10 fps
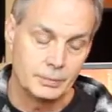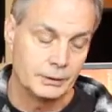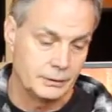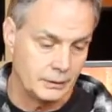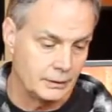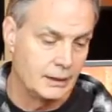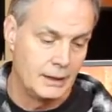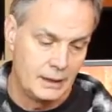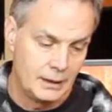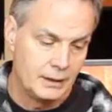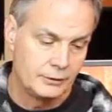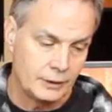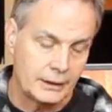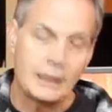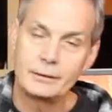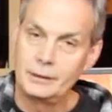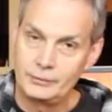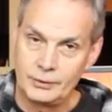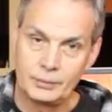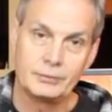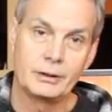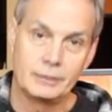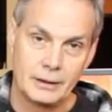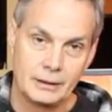But check out these folks at